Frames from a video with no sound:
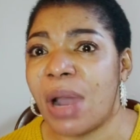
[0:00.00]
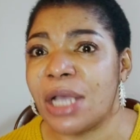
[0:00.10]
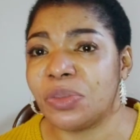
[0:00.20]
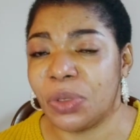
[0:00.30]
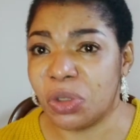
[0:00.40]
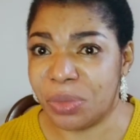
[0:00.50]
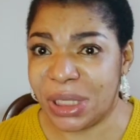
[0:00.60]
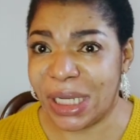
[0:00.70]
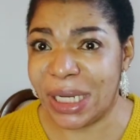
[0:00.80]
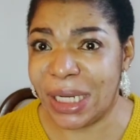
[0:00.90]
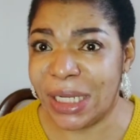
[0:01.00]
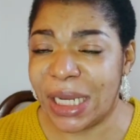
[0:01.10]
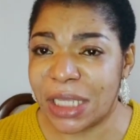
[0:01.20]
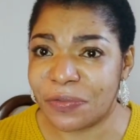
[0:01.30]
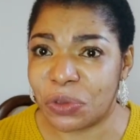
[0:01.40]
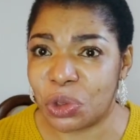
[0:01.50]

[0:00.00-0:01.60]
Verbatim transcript: are supposed to be the leaders for